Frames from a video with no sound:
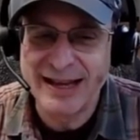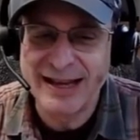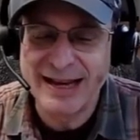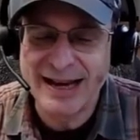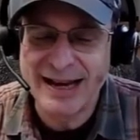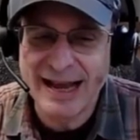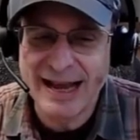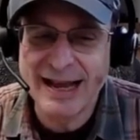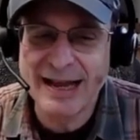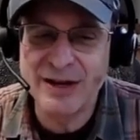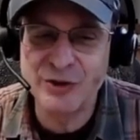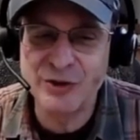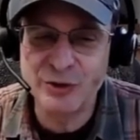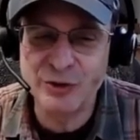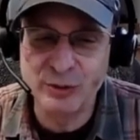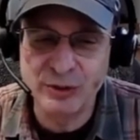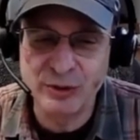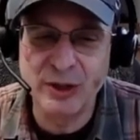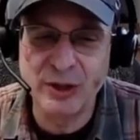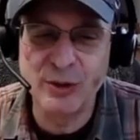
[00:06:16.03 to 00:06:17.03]
And as
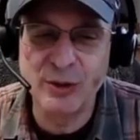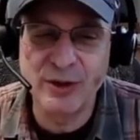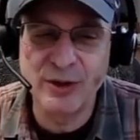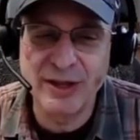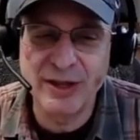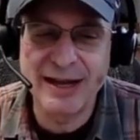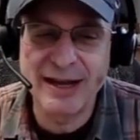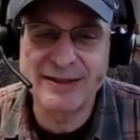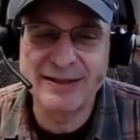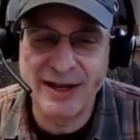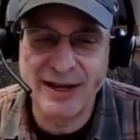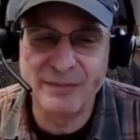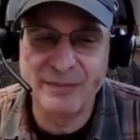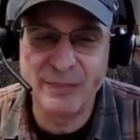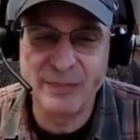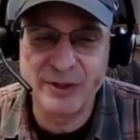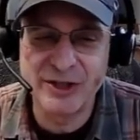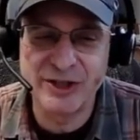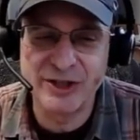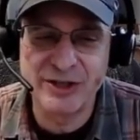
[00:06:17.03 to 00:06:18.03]
you lower that
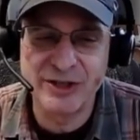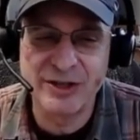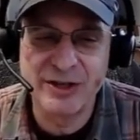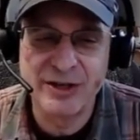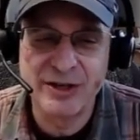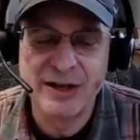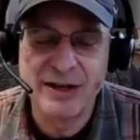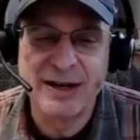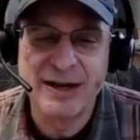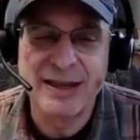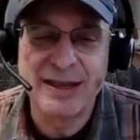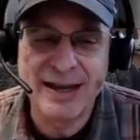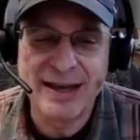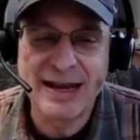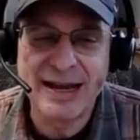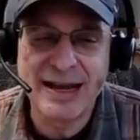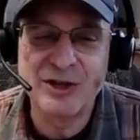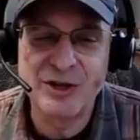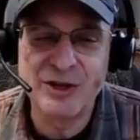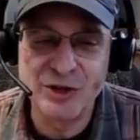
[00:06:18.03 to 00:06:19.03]
temperature,
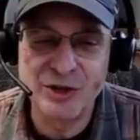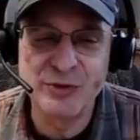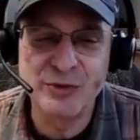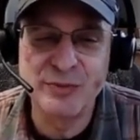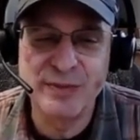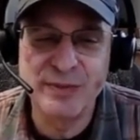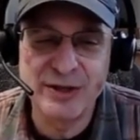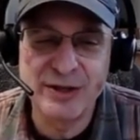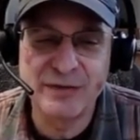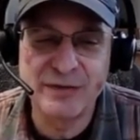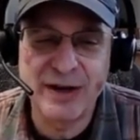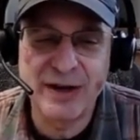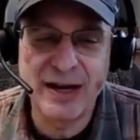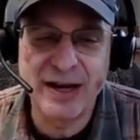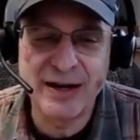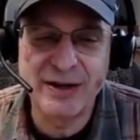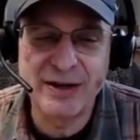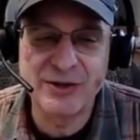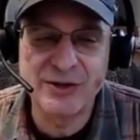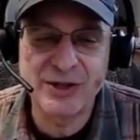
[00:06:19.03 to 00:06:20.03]
that
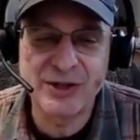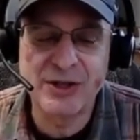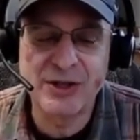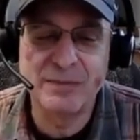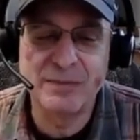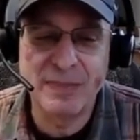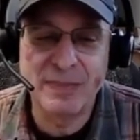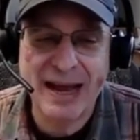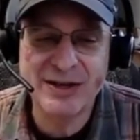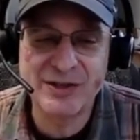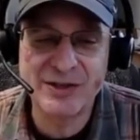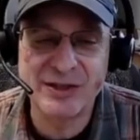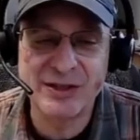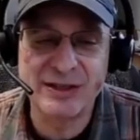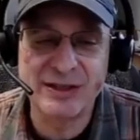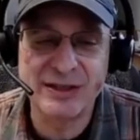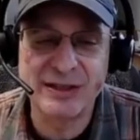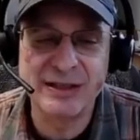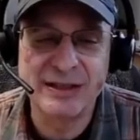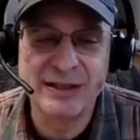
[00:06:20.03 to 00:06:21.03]
dehumidifier's
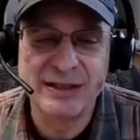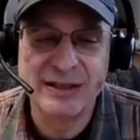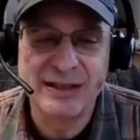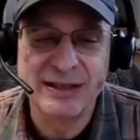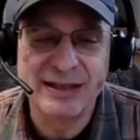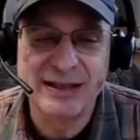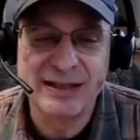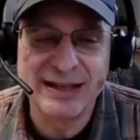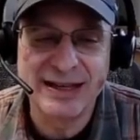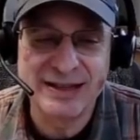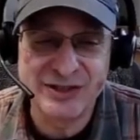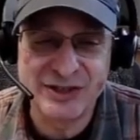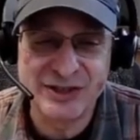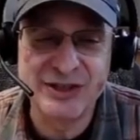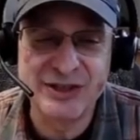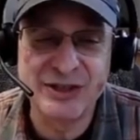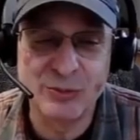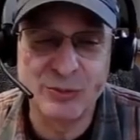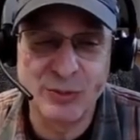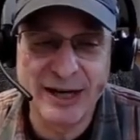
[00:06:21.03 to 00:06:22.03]
capacity
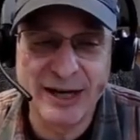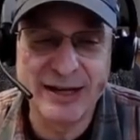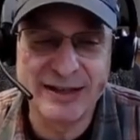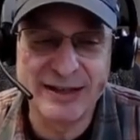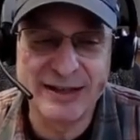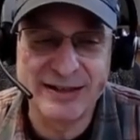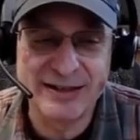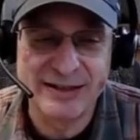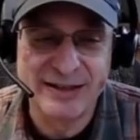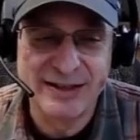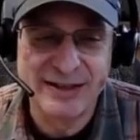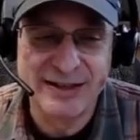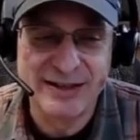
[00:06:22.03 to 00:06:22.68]
gets derated.